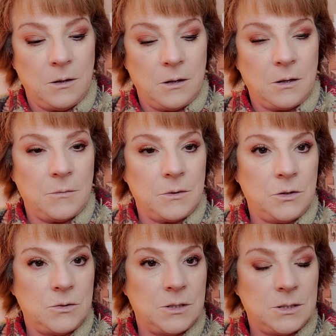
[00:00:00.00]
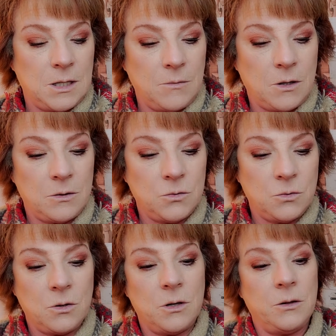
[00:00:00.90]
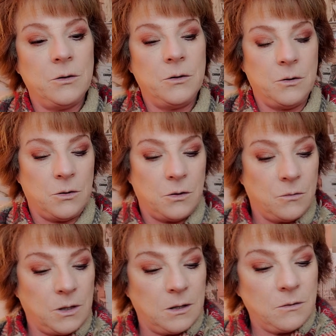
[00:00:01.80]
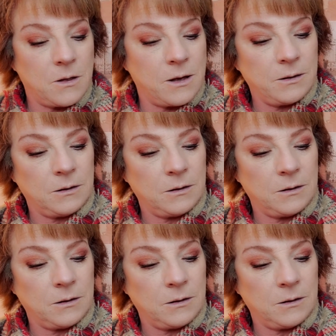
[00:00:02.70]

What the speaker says: I'm going to use the same contour color. You don't need a lot.